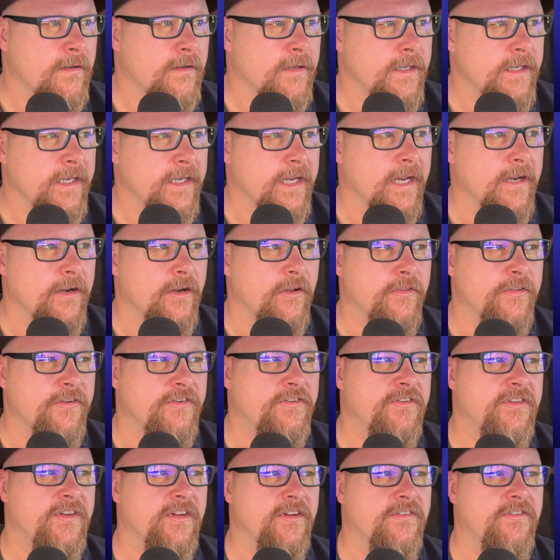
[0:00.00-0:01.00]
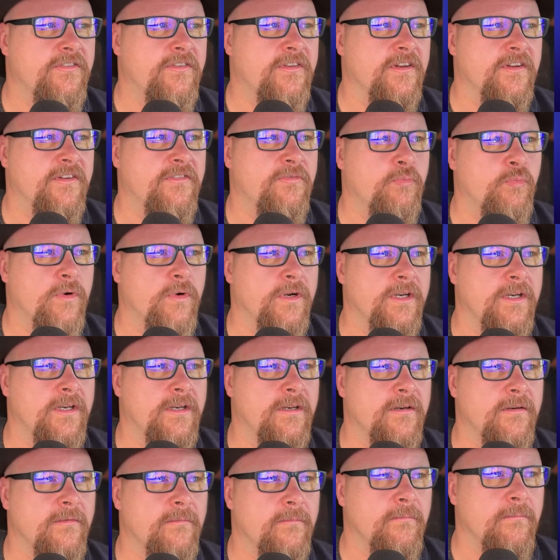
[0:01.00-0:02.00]
yeah, no, this
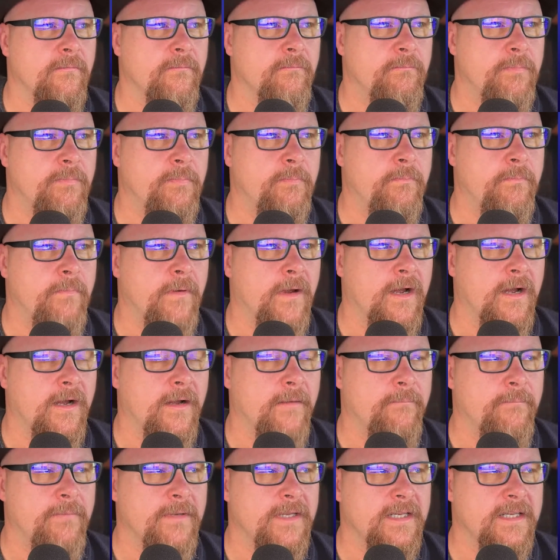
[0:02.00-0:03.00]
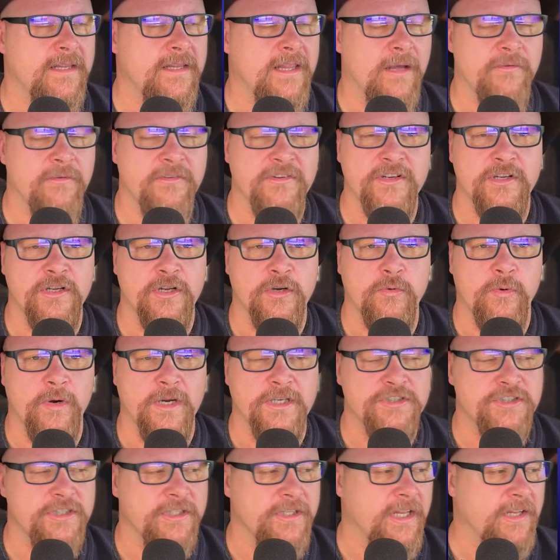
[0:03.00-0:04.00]
wouldn't that was a good
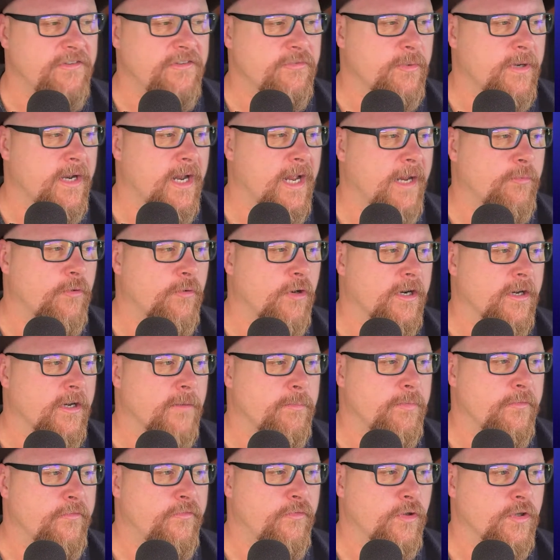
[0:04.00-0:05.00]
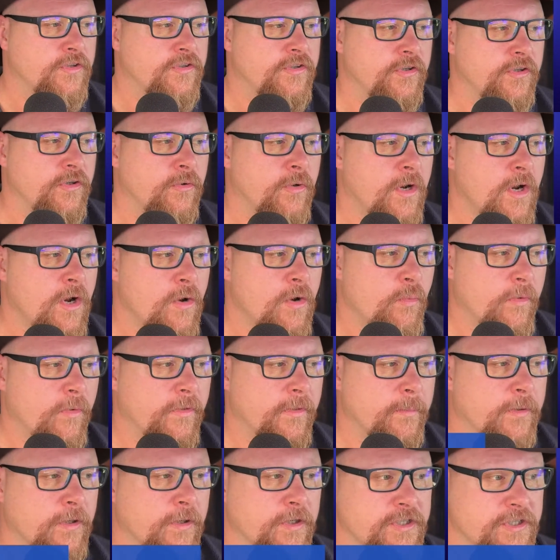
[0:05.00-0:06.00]
question. That's one I brought up before too. When
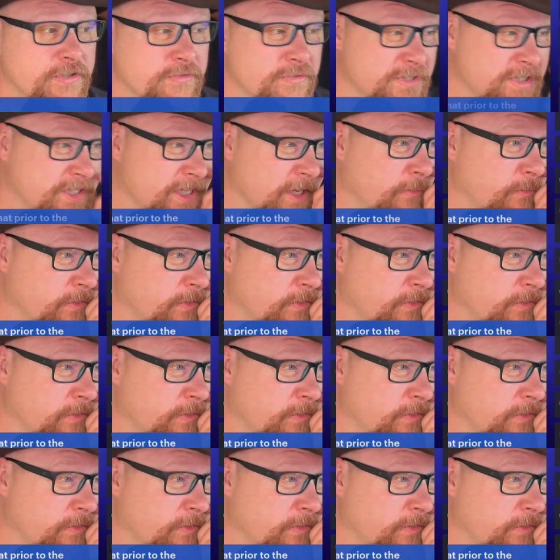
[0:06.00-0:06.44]
the purchase was done,